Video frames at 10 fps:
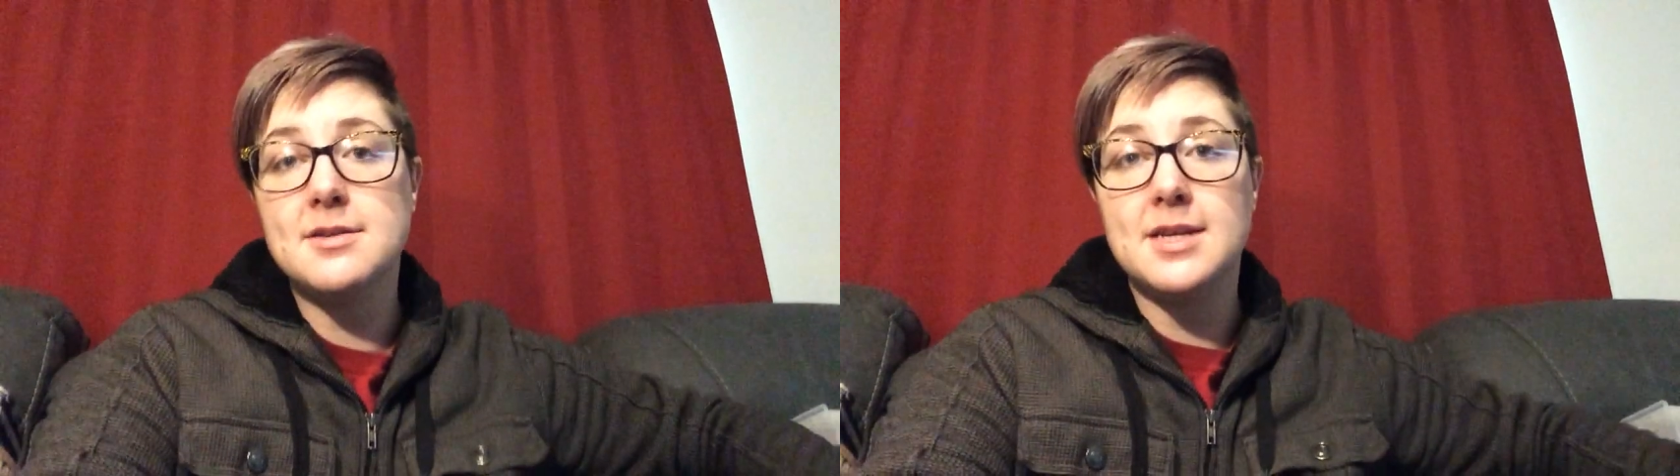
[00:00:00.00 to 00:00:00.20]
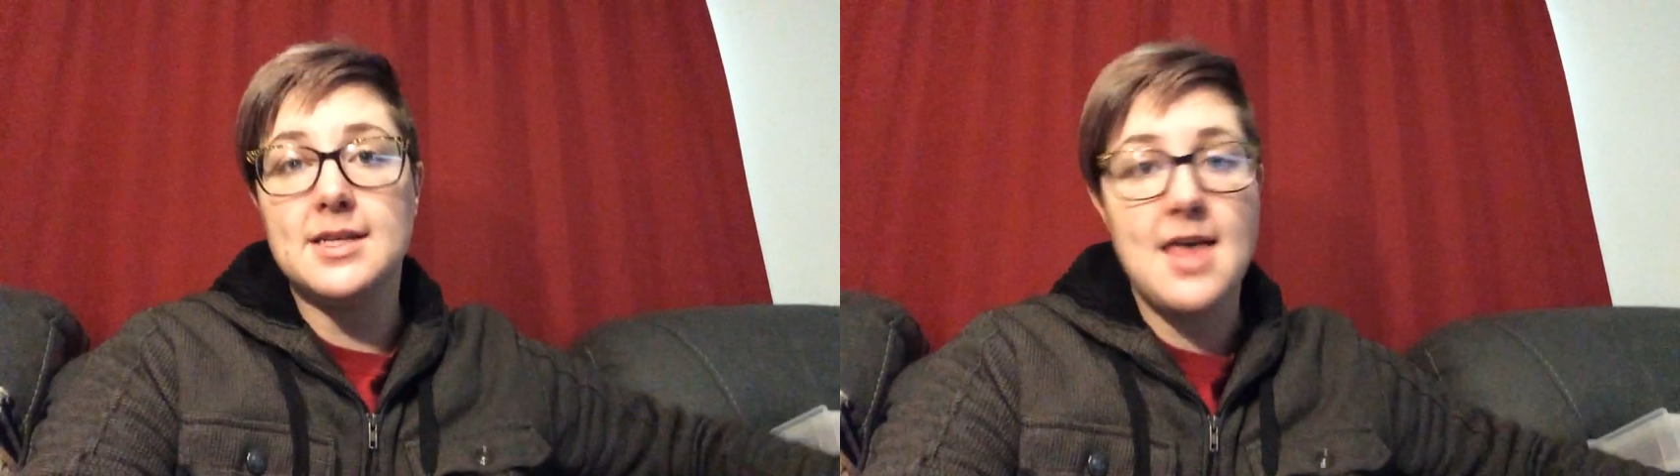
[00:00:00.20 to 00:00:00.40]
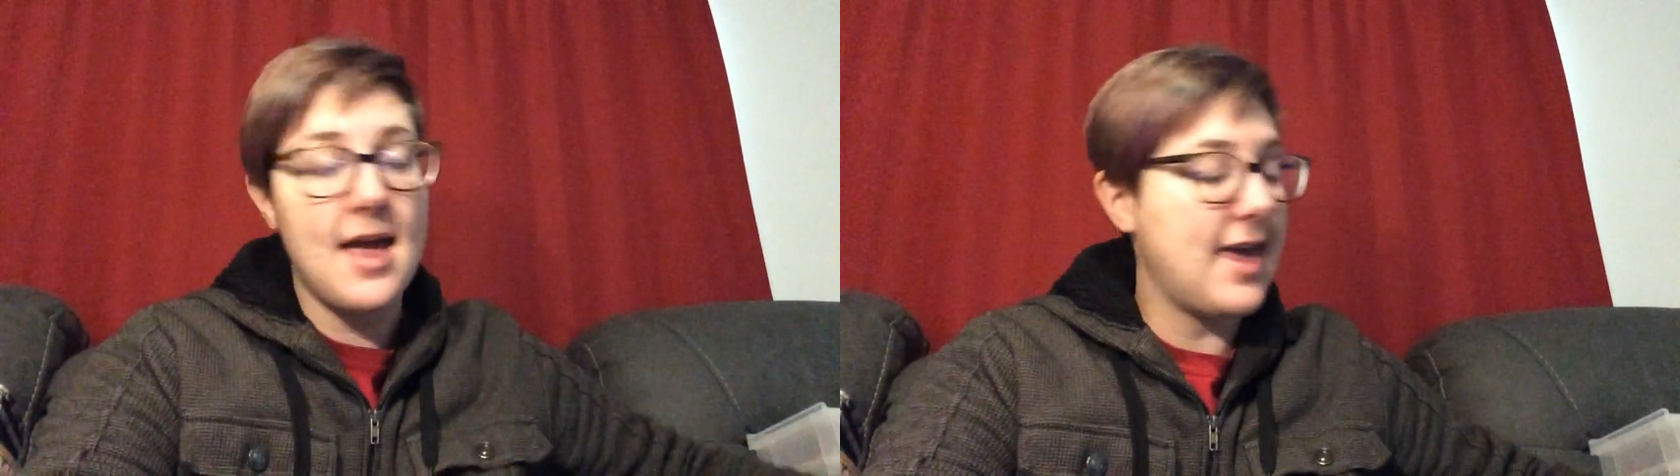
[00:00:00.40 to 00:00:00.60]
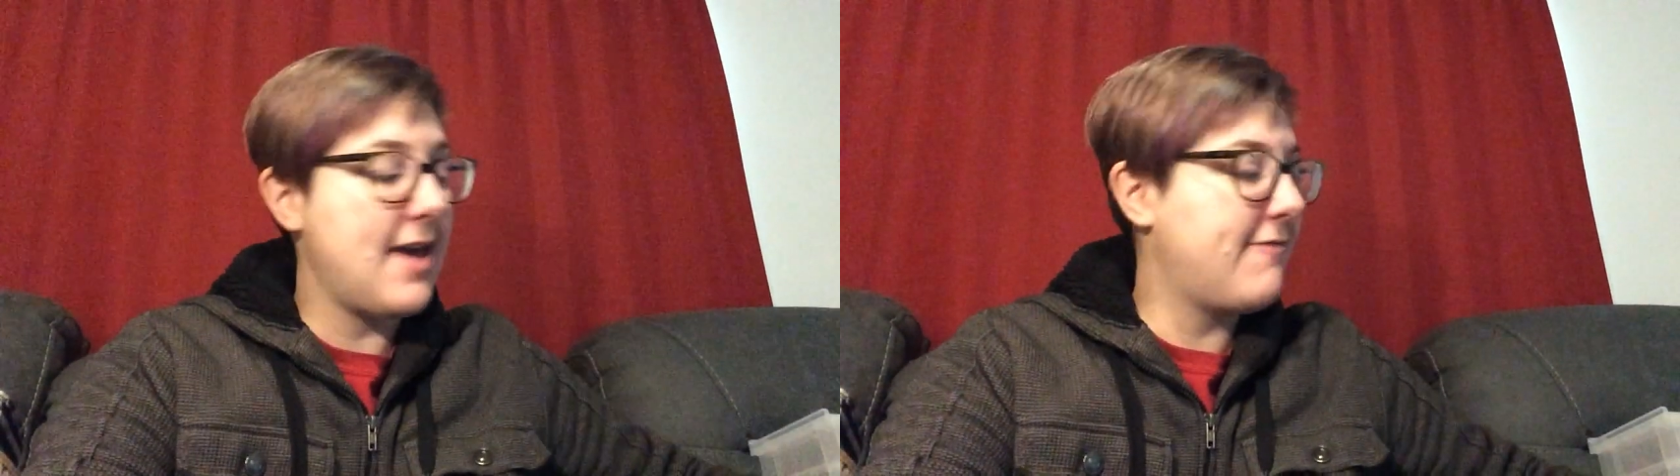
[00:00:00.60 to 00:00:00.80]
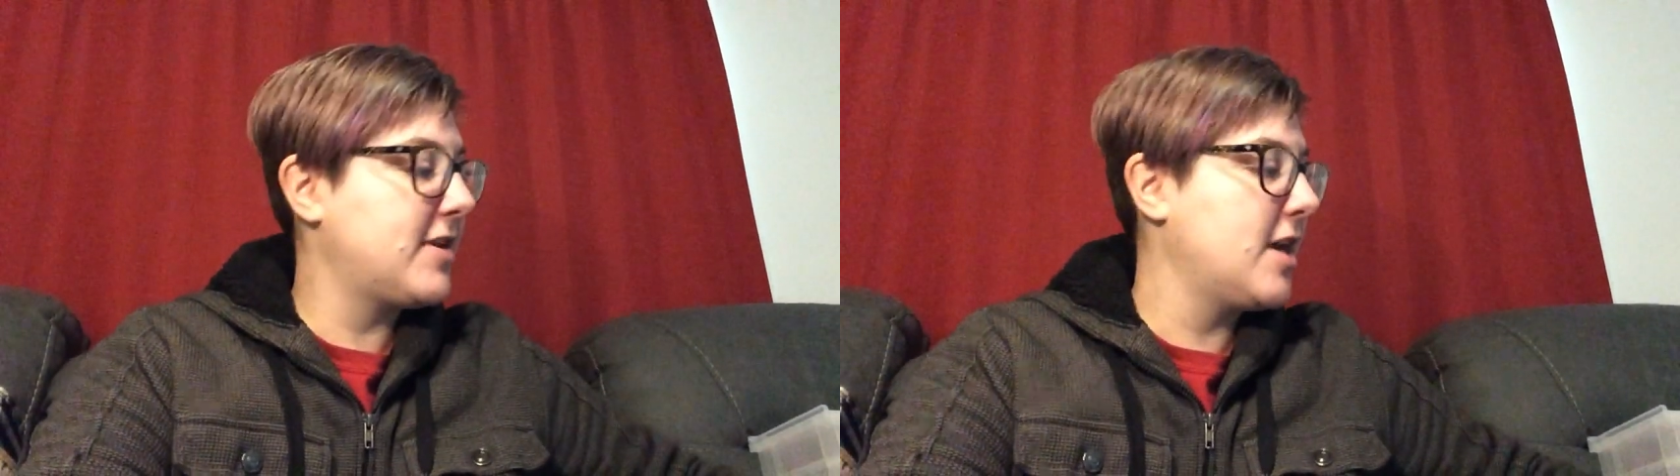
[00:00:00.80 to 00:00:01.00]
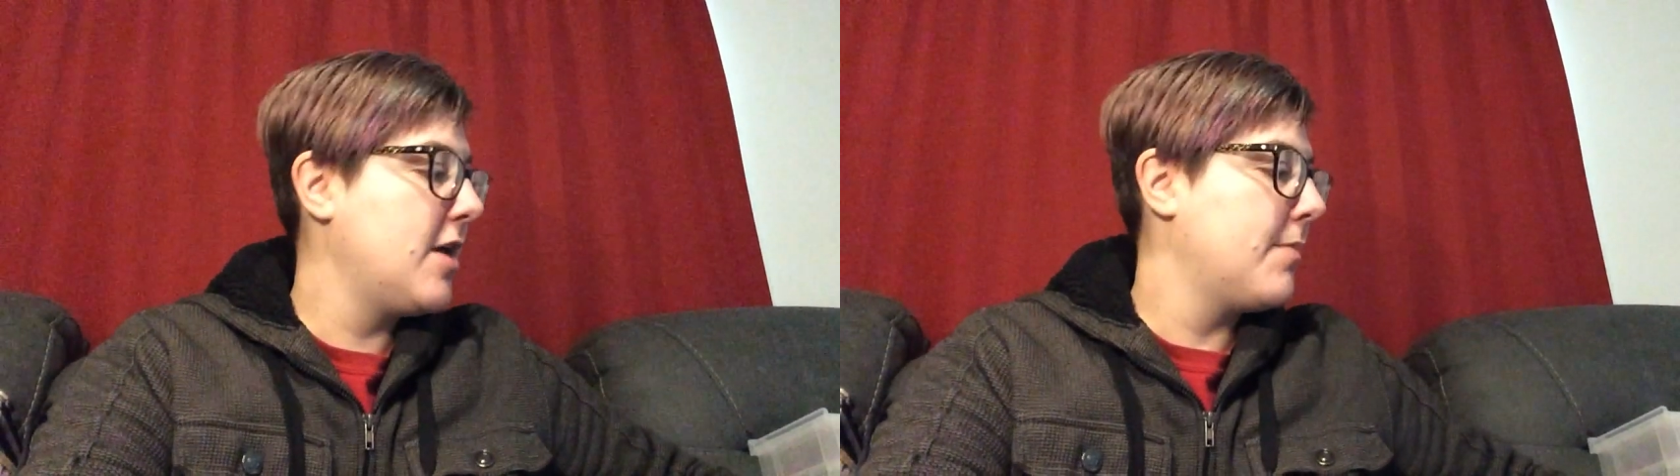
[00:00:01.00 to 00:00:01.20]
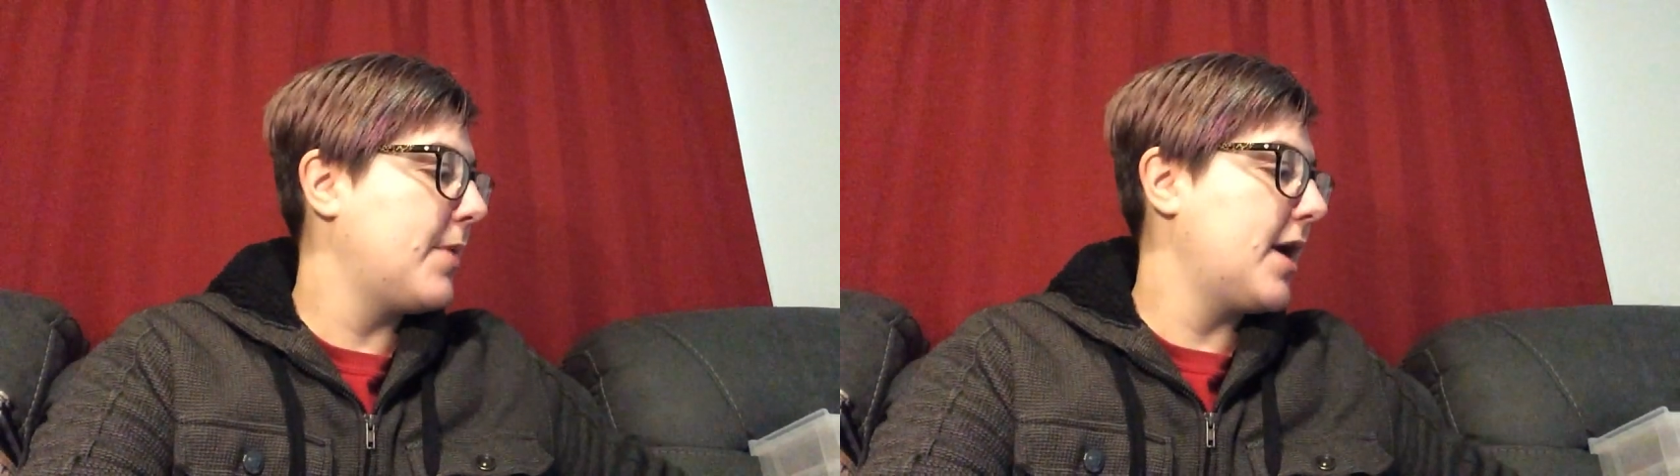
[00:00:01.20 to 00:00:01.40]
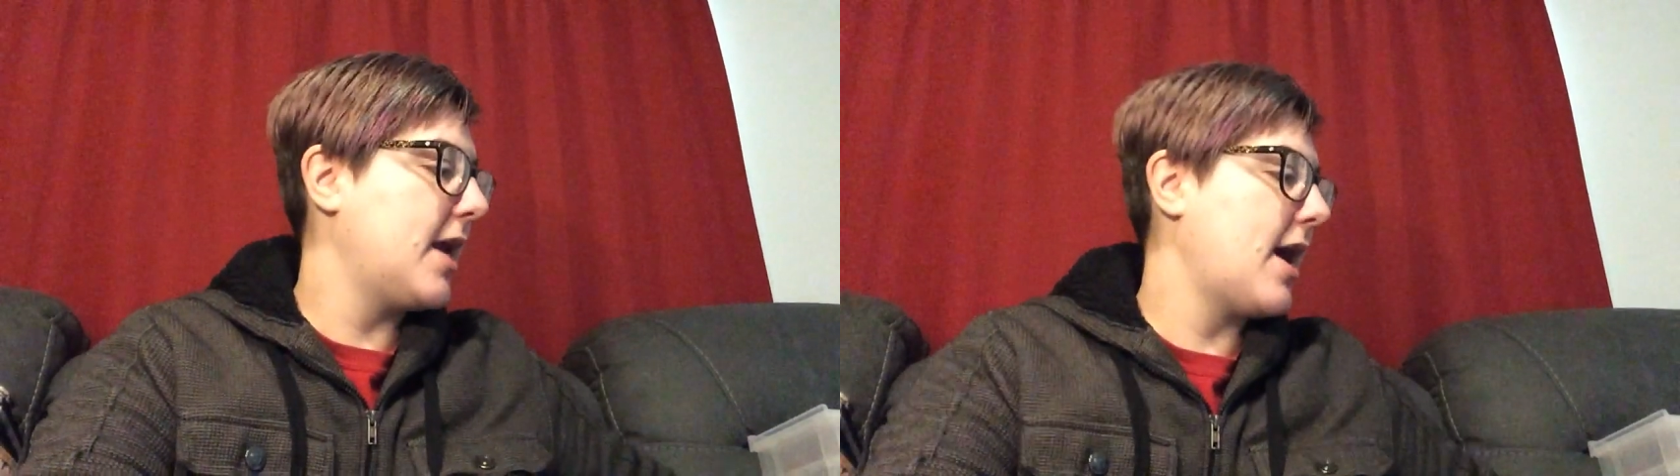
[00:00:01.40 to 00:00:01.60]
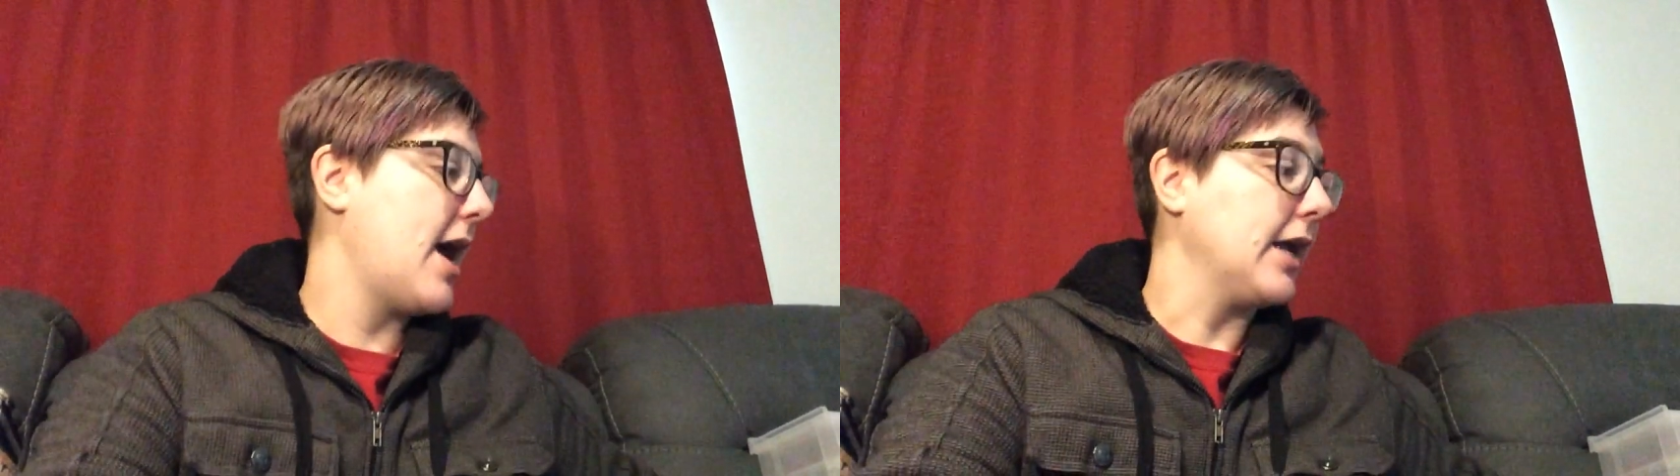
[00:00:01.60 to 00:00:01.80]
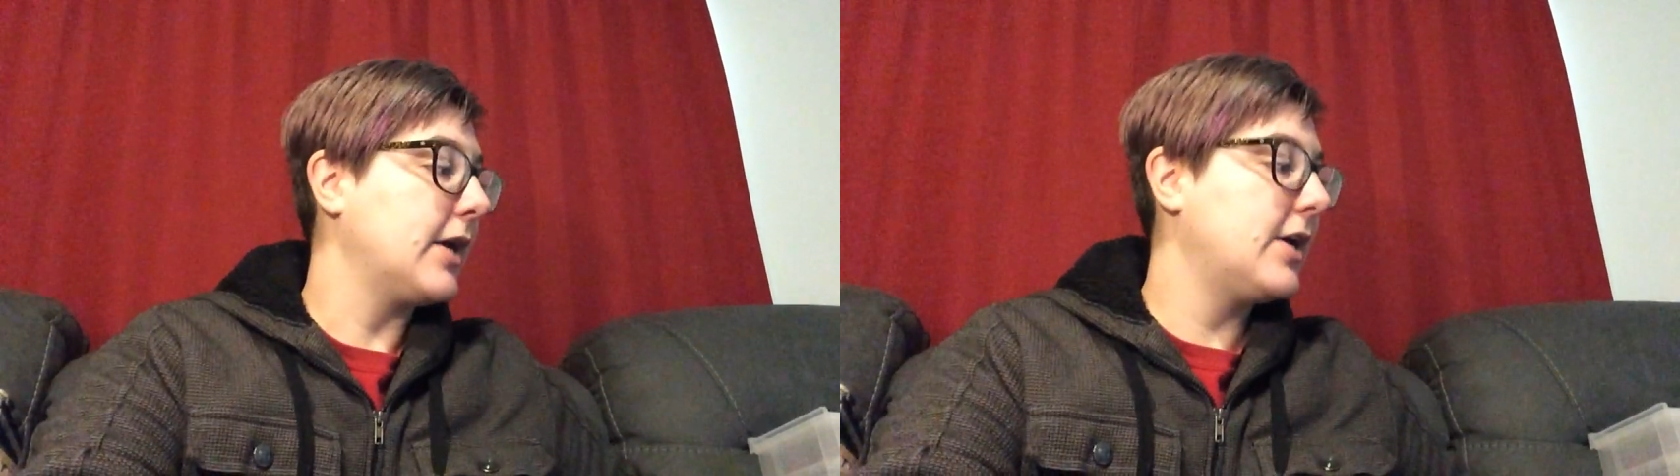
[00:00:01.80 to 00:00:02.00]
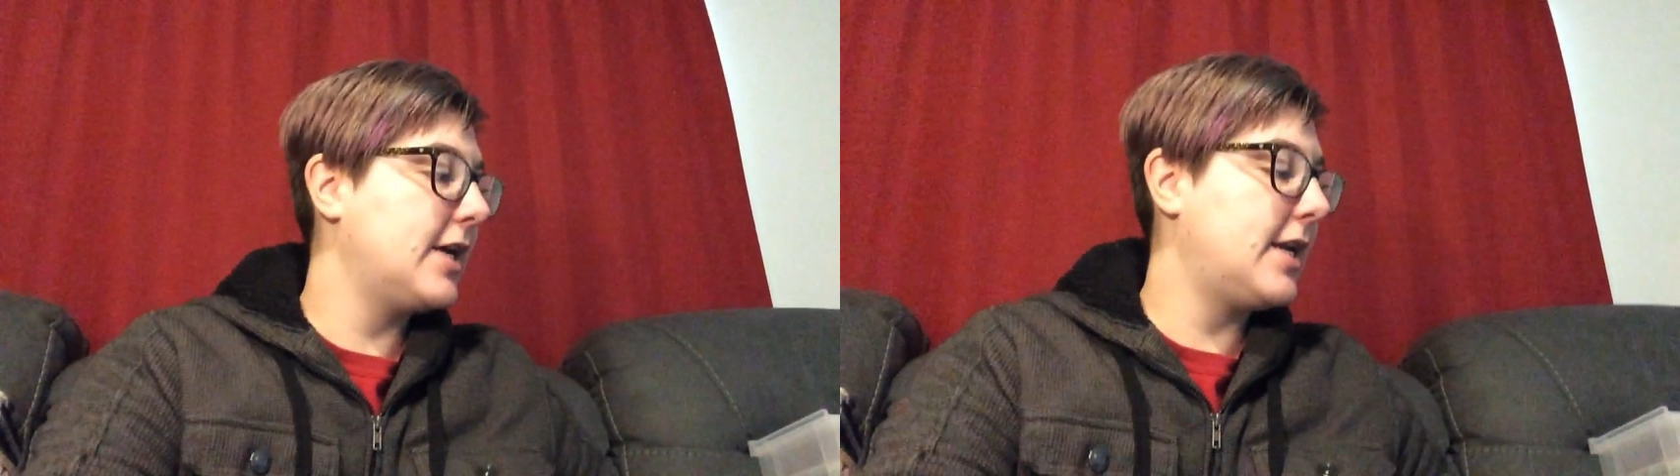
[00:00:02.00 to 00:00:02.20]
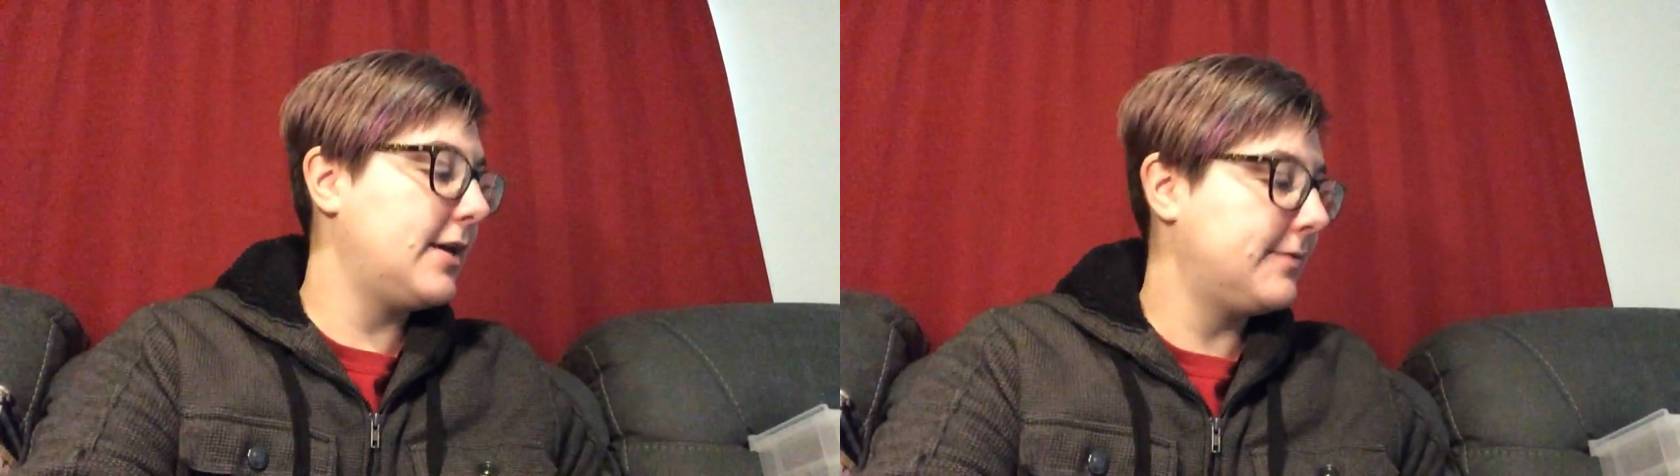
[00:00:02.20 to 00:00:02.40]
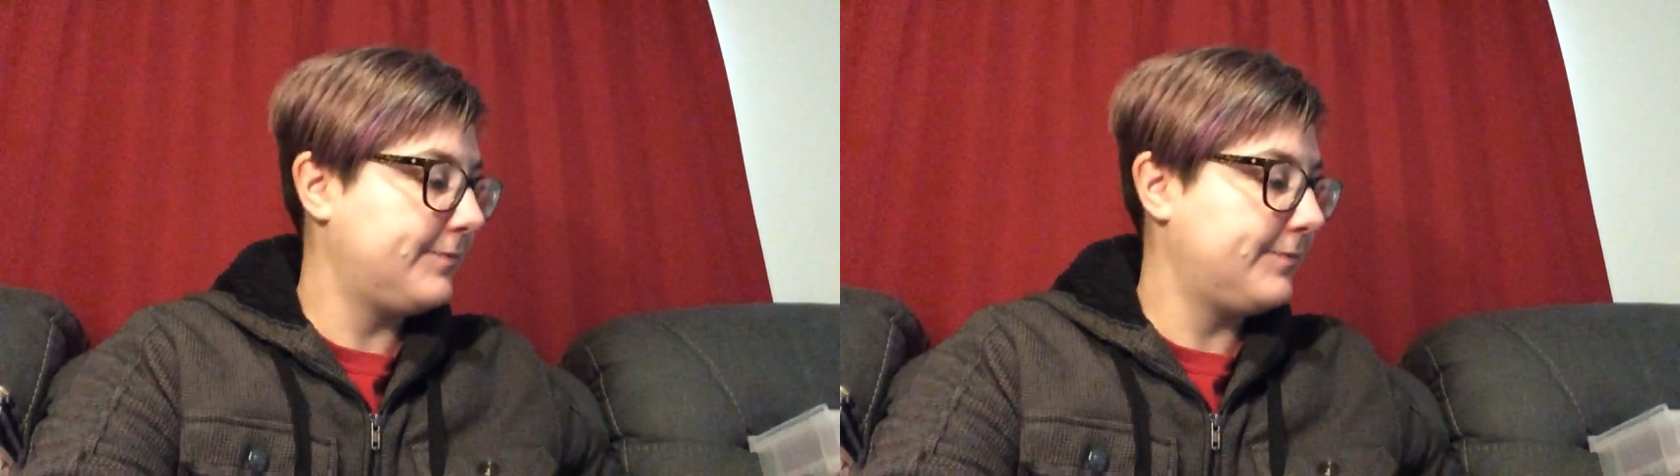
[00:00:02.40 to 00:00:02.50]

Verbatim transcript: because it is that gift, but I could